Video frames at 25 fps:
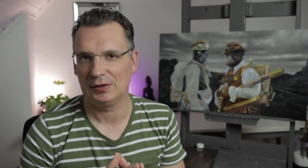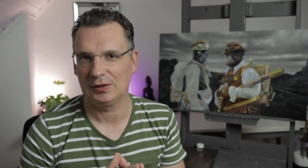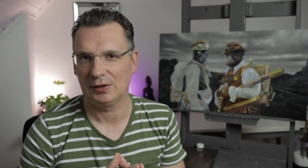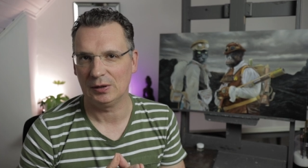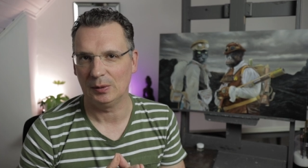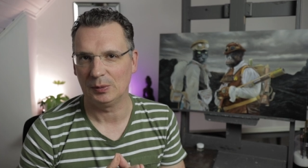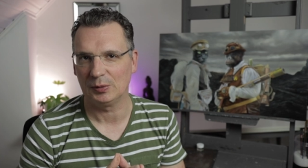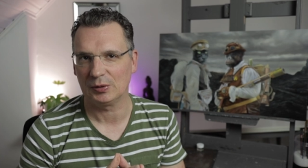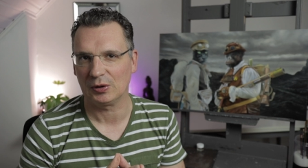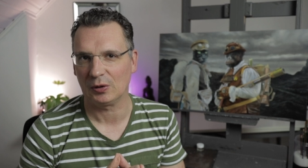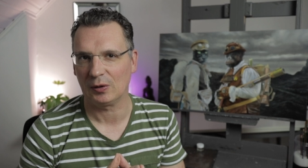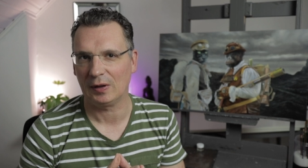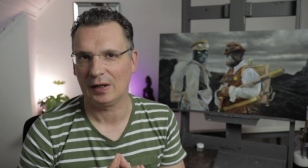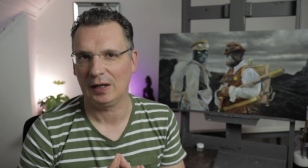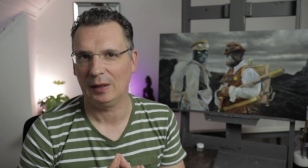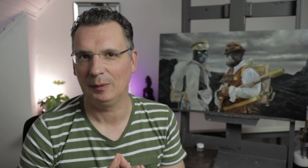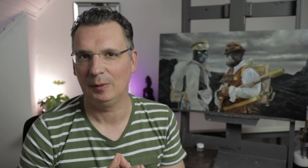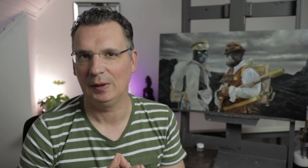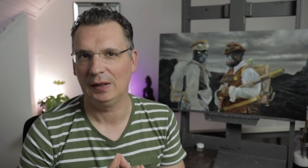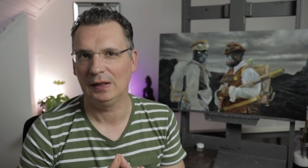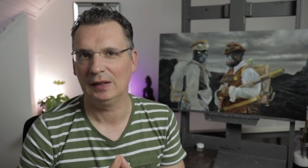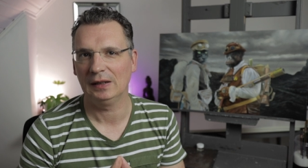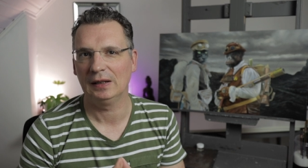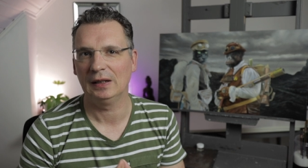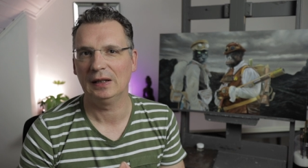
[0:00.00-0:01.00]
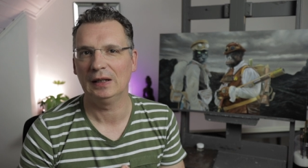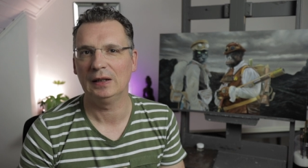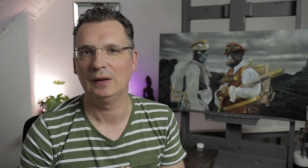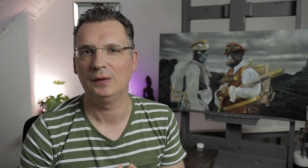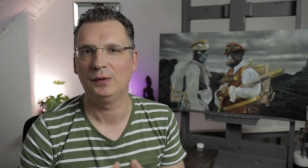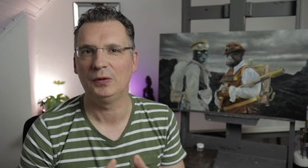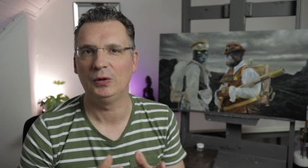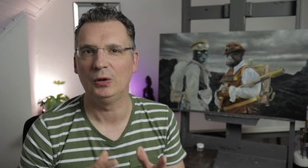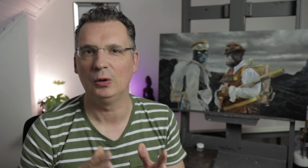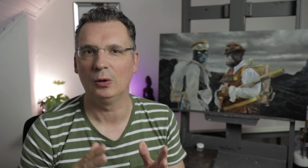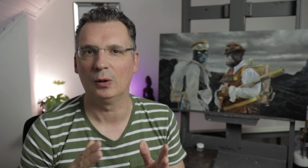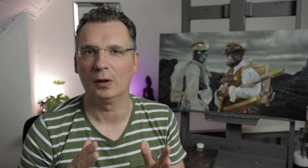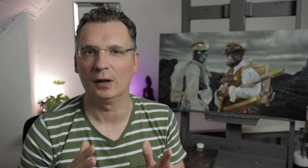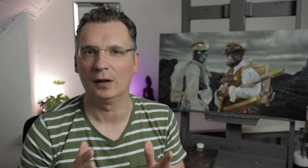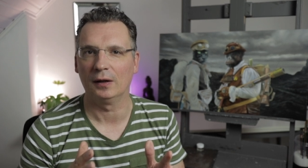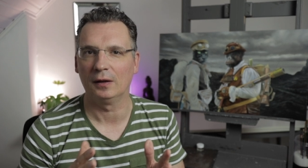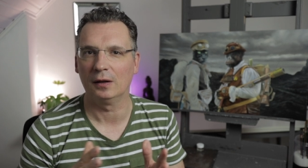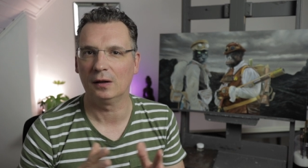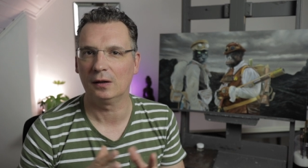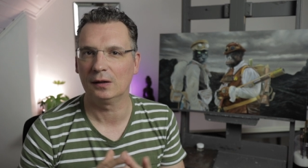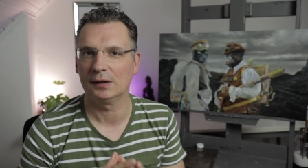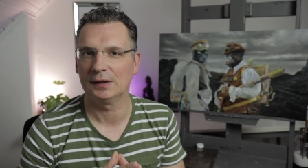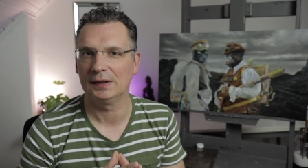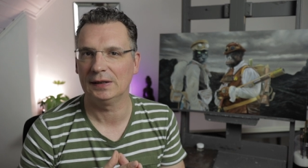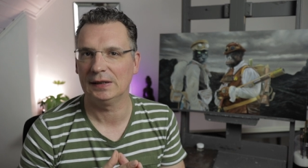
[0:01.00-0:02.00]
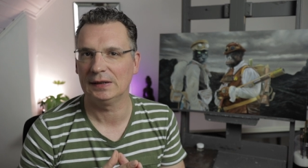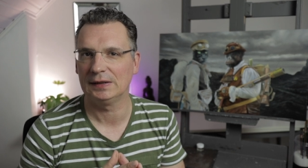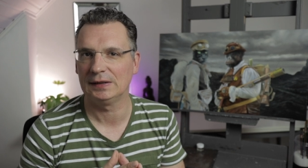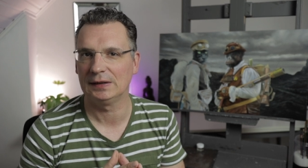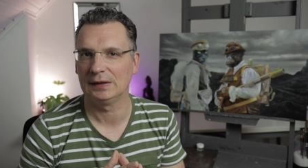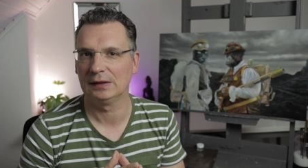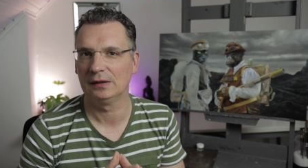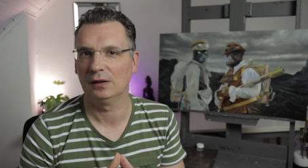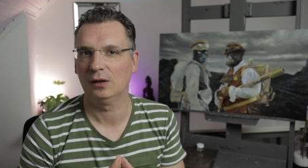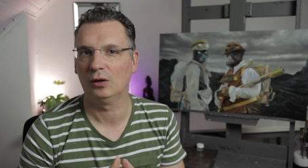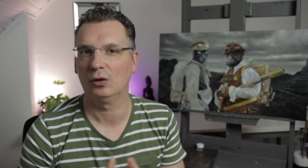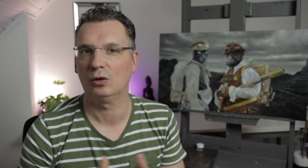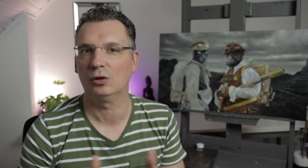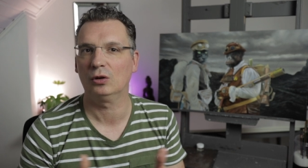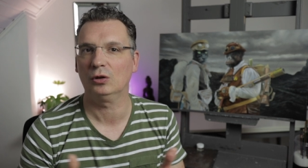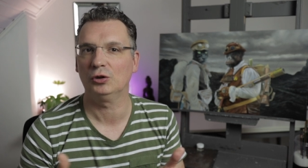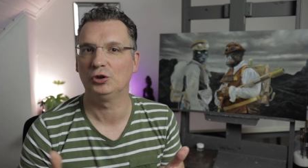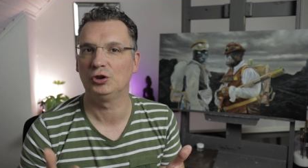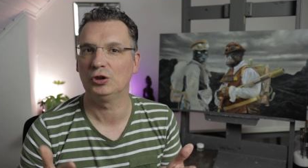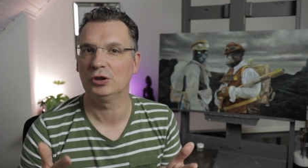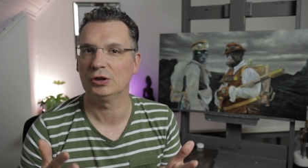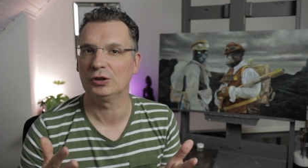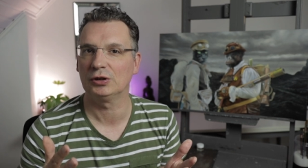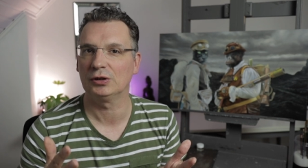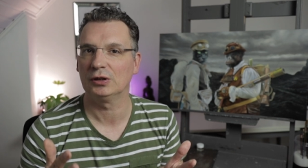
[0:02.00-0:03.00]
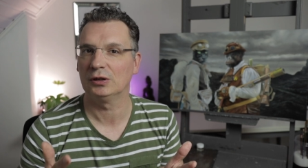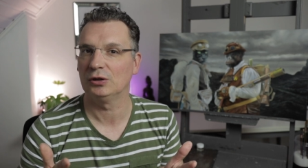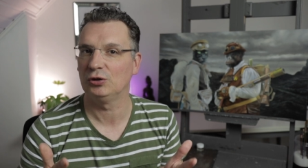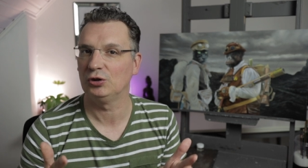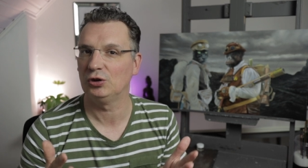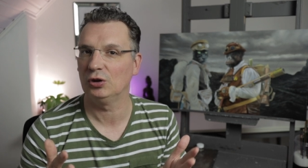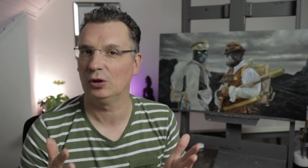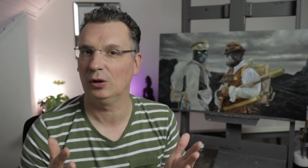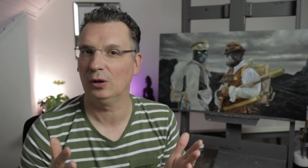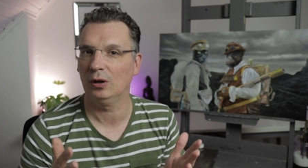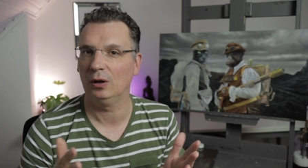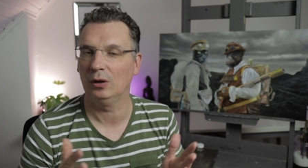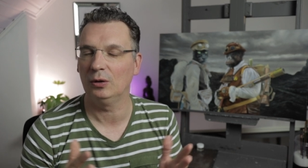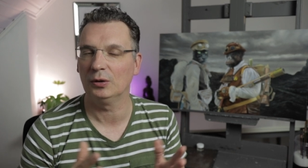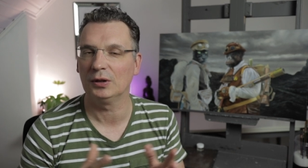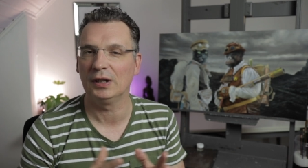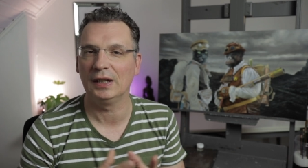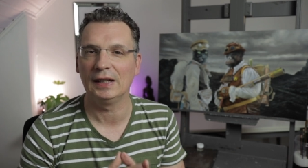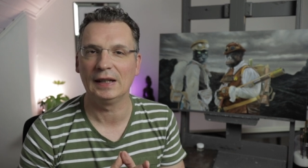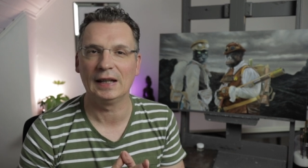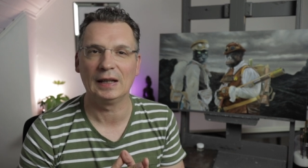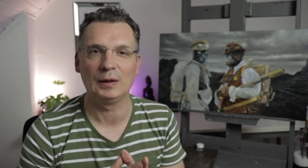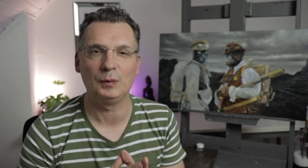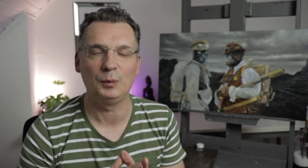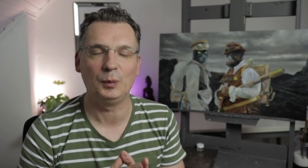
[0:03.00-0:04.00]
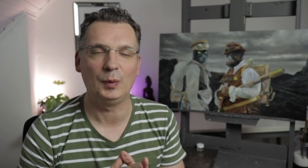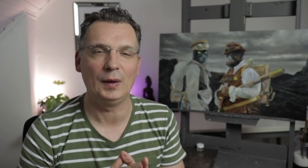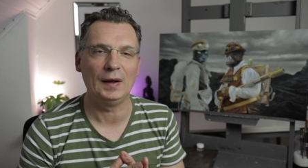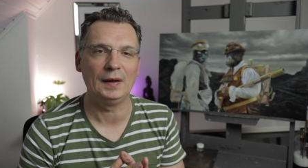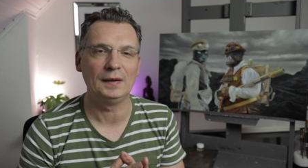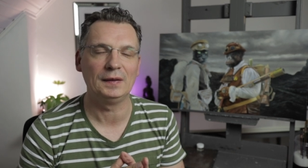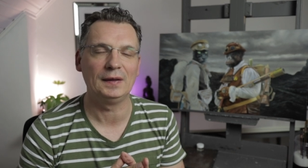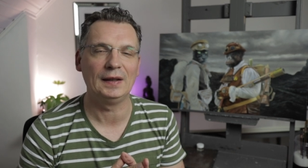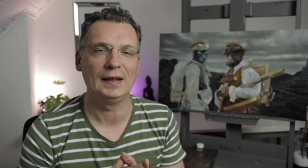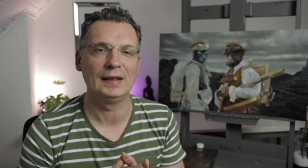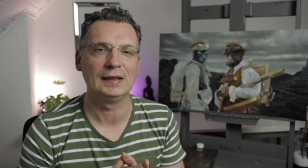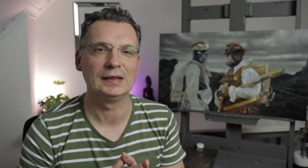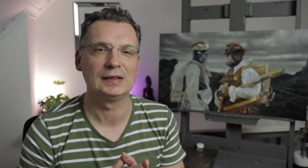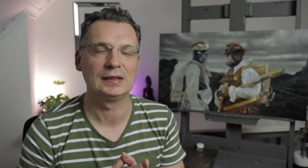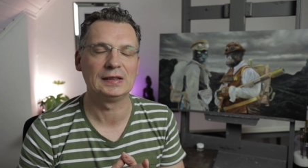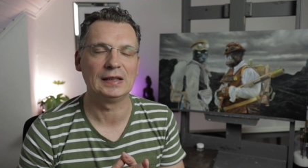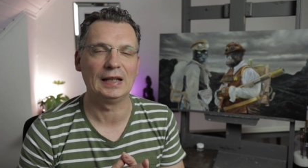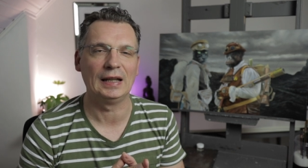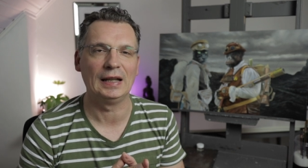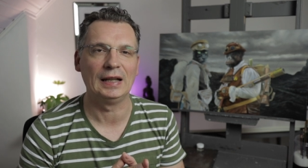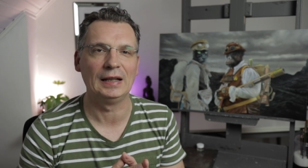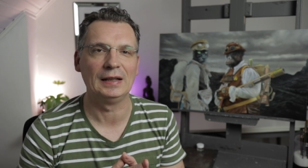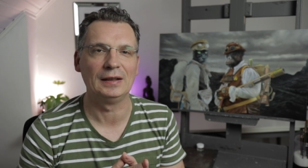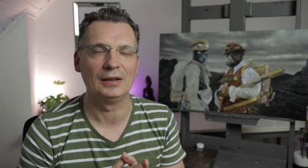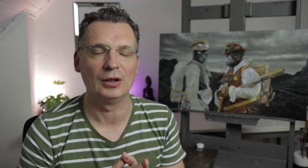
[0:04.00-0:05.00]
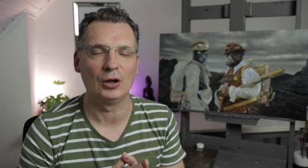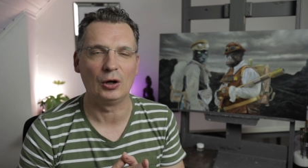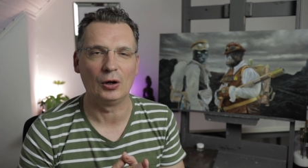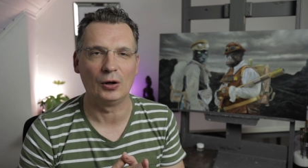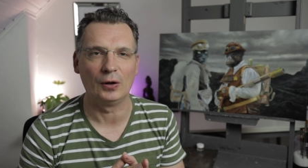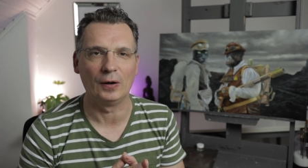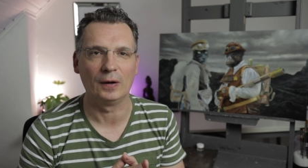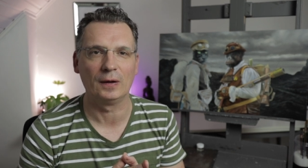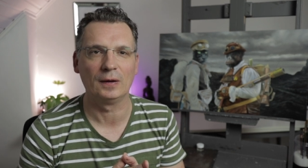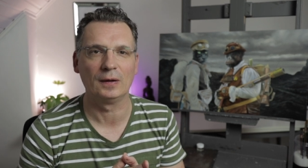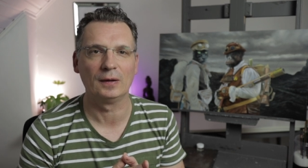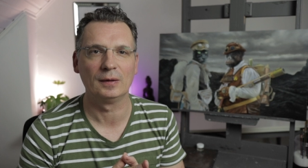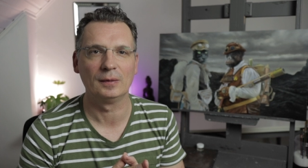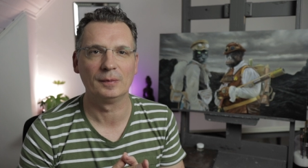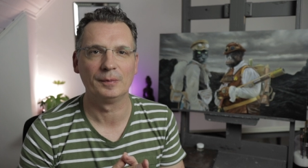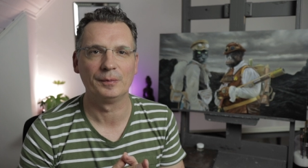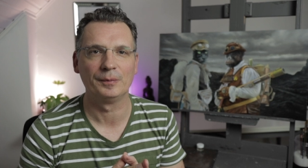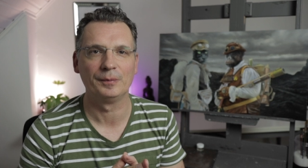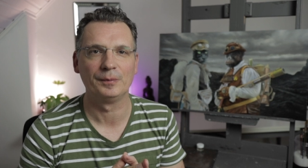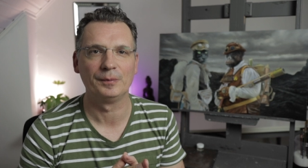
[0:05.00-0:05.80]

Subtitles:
subscribing if you are an artist or just enjoy looking at paintings and art.